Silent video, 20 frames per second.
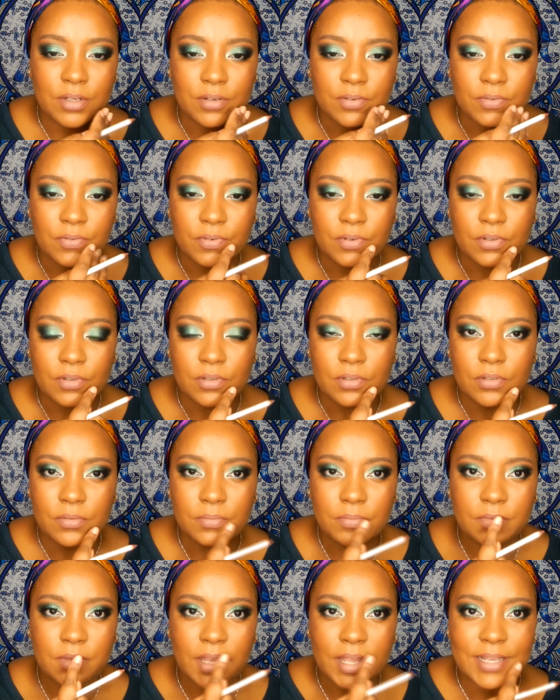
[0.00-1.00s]
and full
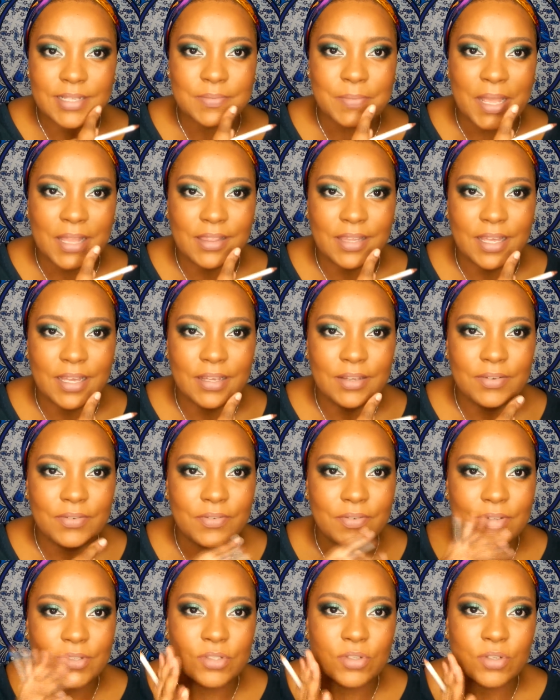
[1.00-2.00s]
as my left.
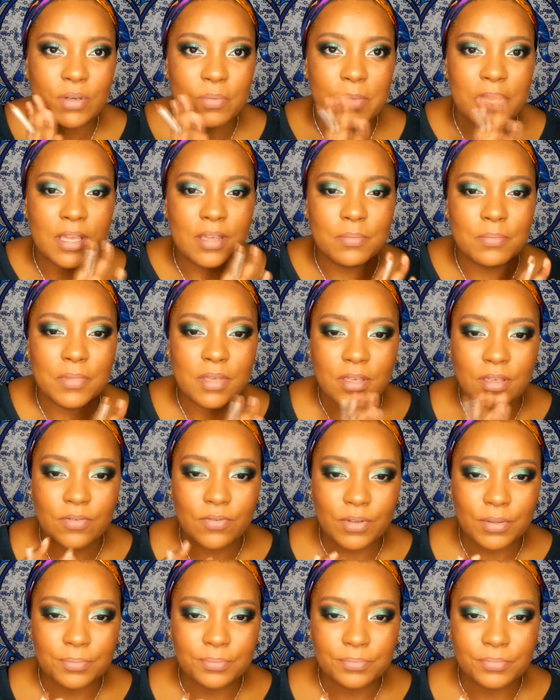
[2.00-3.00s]
So to make them
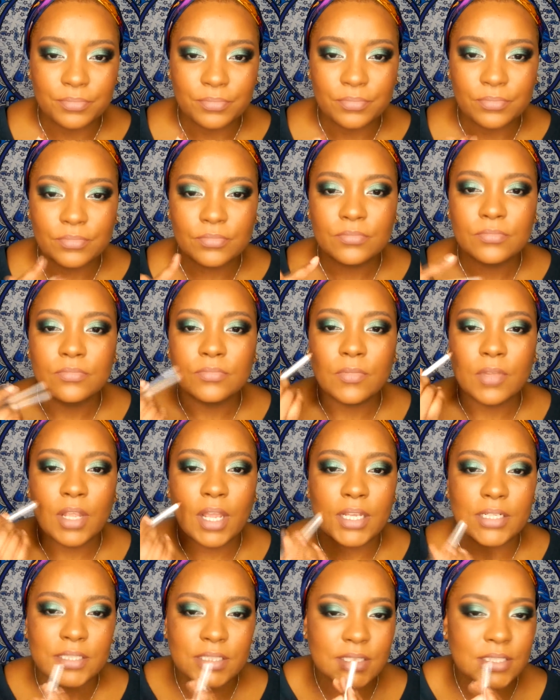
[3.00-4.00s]
even,
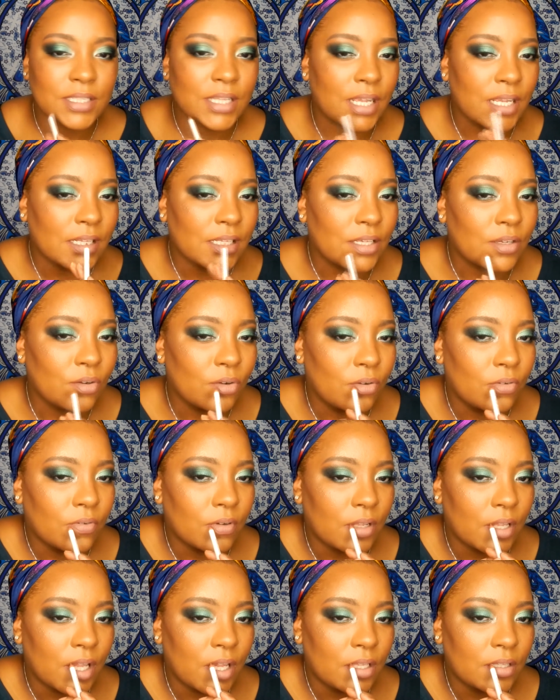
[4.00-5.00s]
I just slightly
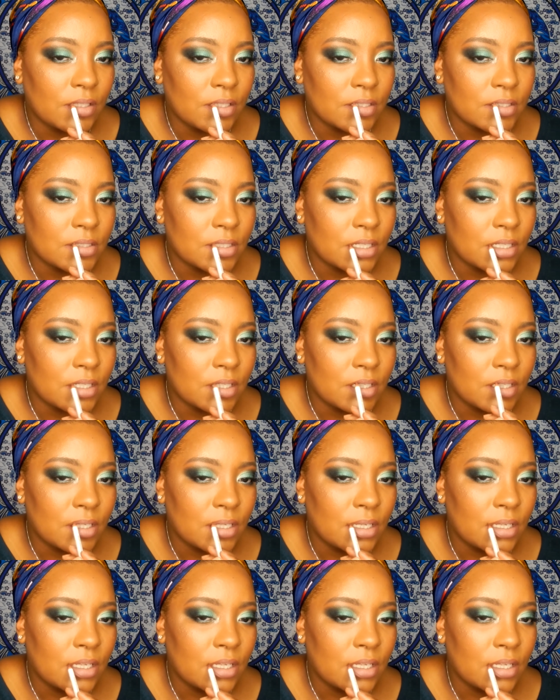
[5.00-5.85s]
overline this side.